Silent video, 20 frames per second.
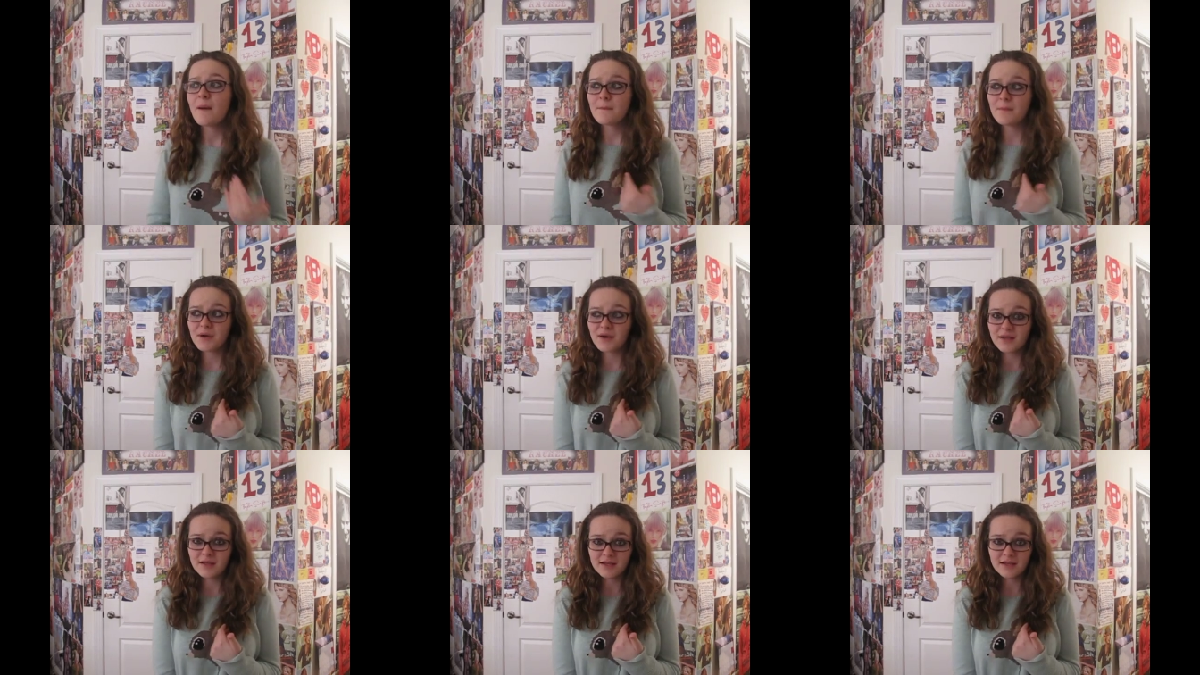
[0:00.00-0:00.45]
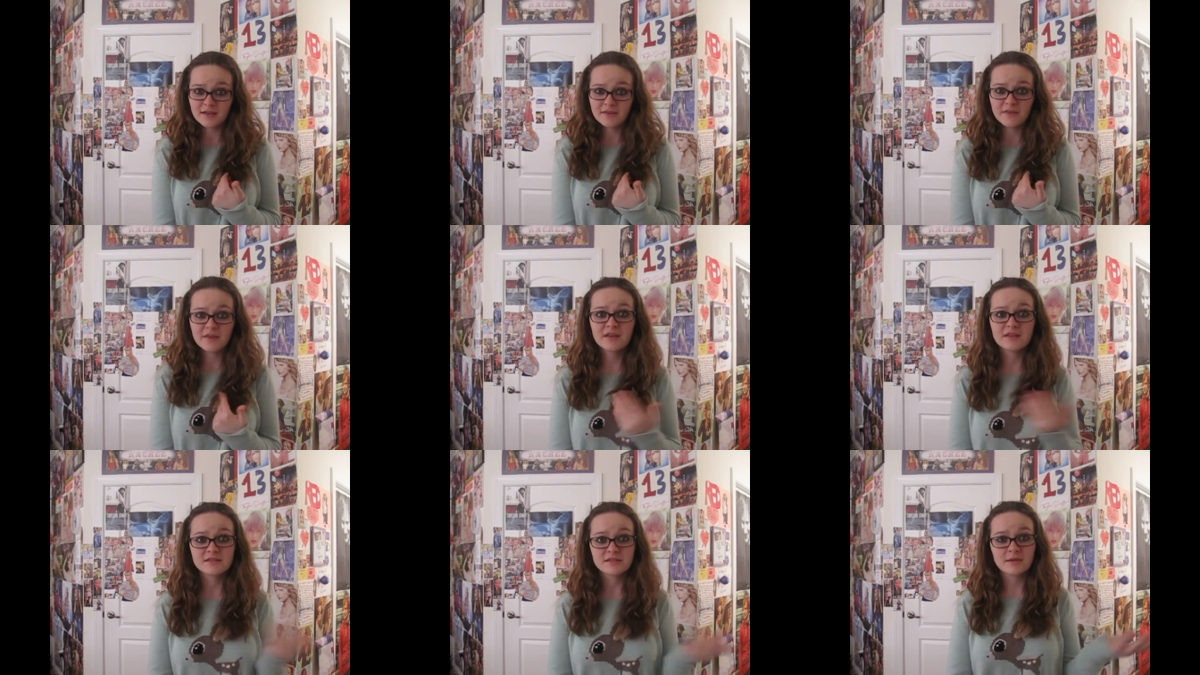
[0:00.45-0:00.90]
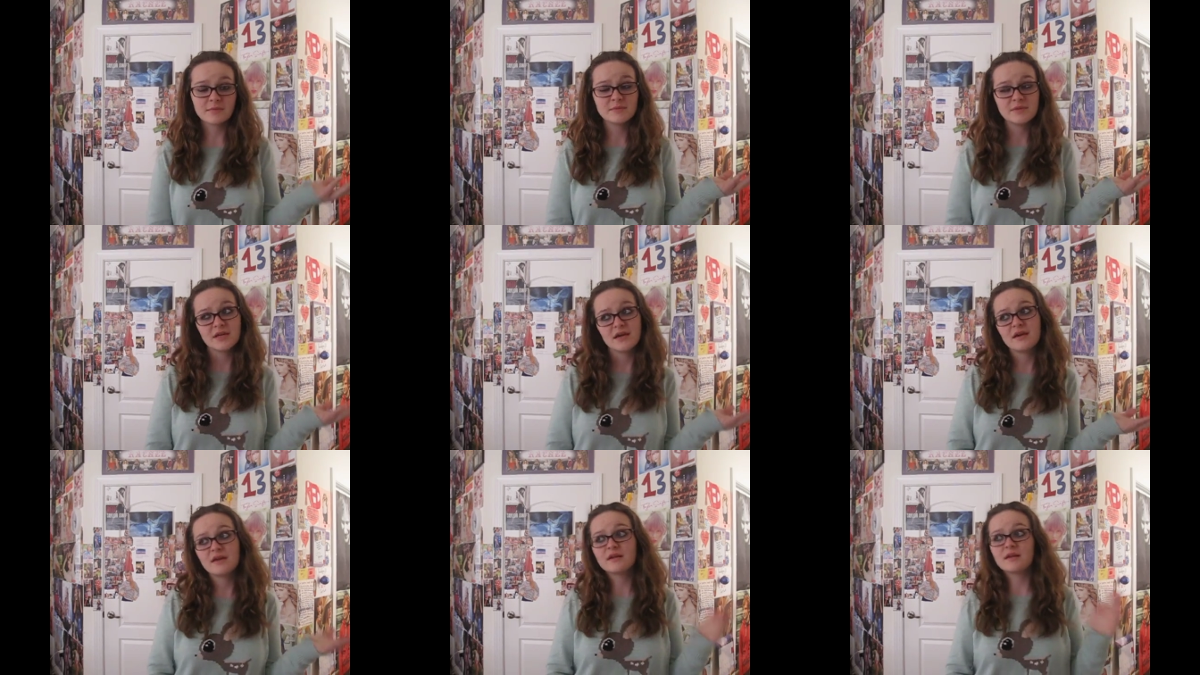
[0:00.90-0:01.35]
but he thinks I'm
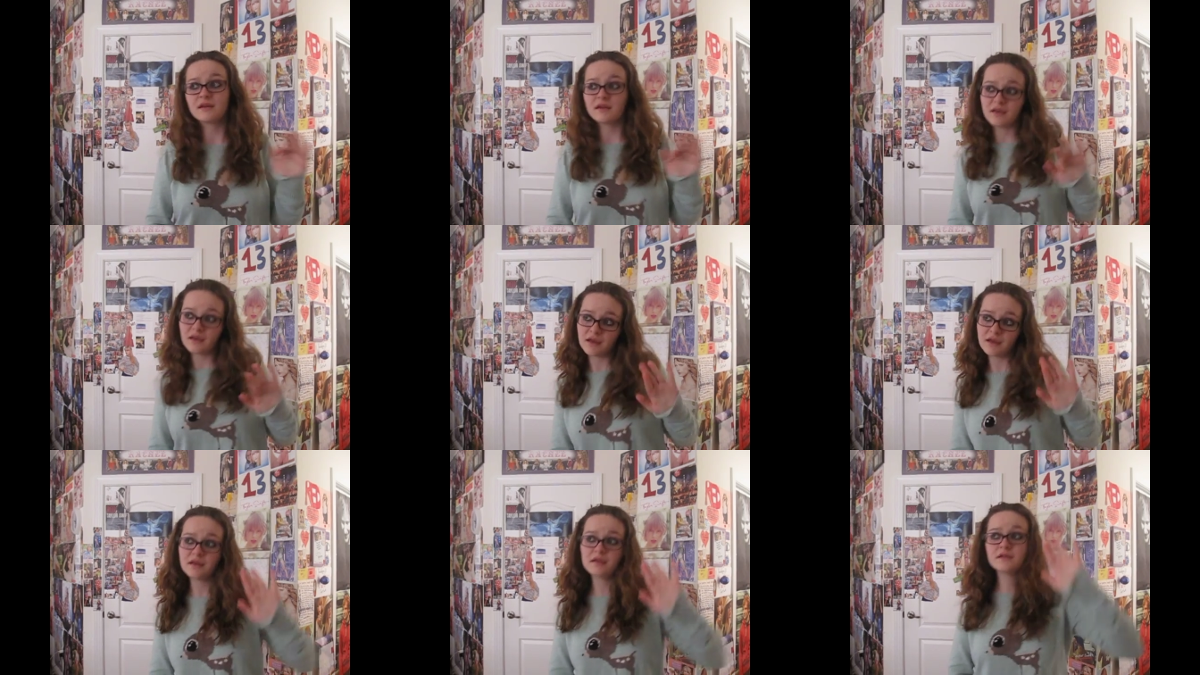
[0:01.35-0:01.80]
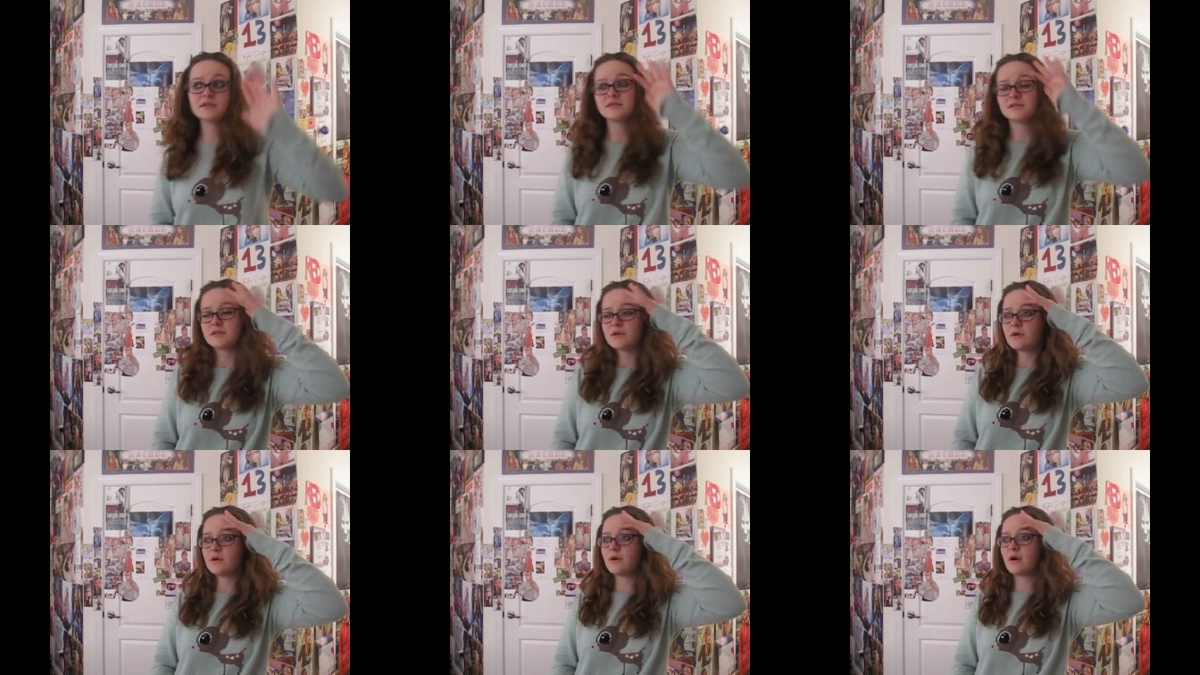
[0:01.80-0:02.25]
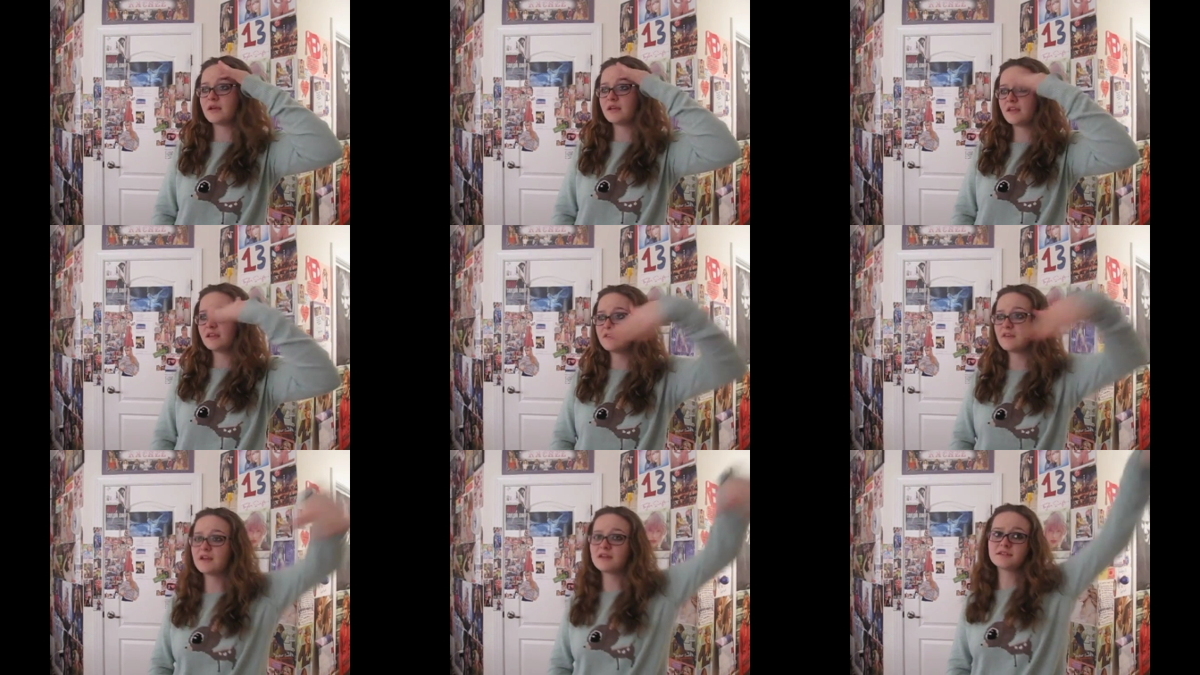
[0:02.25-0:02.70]
dedicated, so
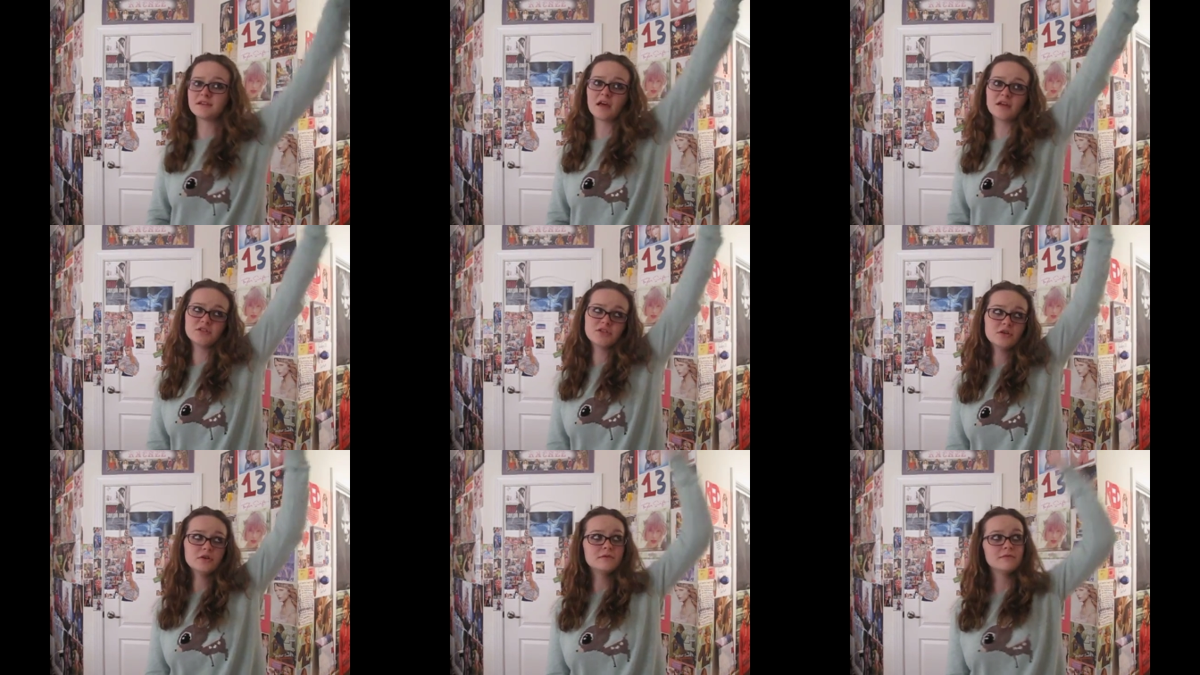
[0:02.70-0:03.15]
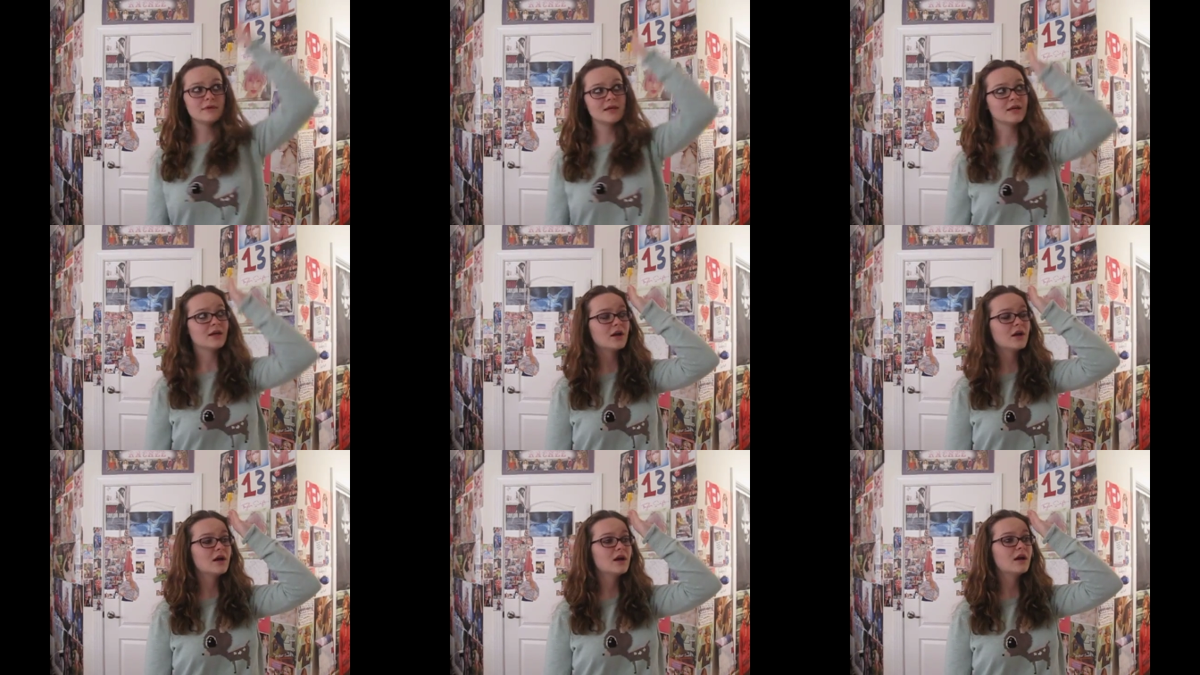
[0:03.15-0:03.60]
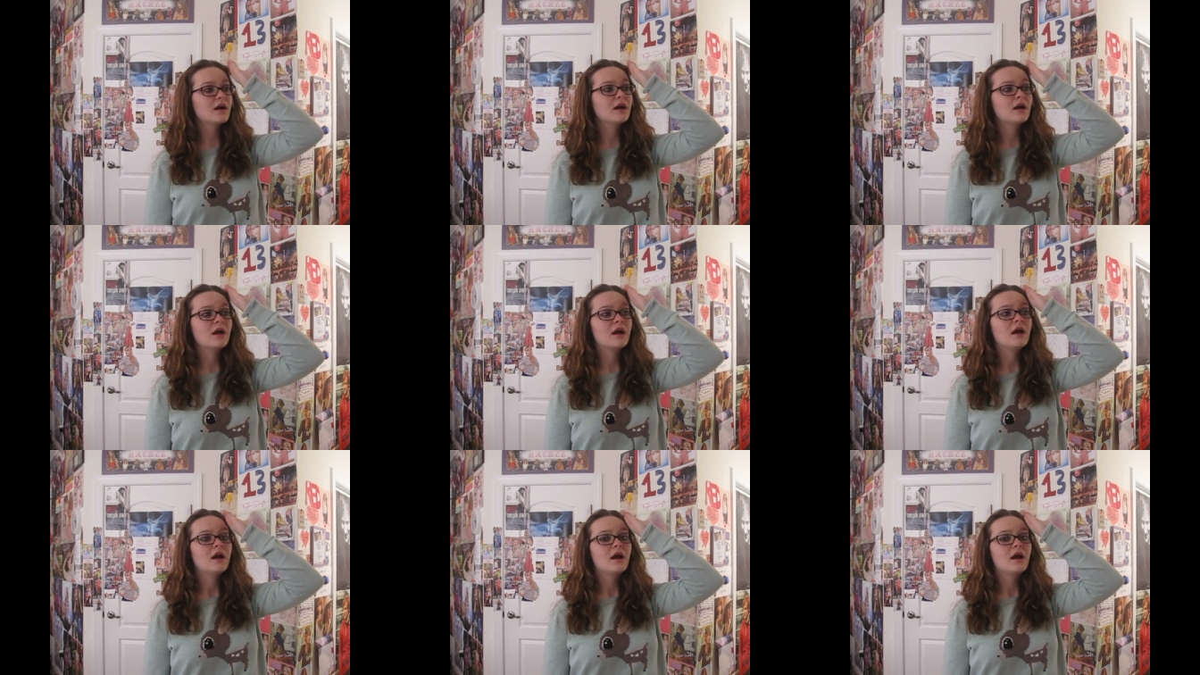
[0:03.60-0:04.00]
he thinks I should meet her.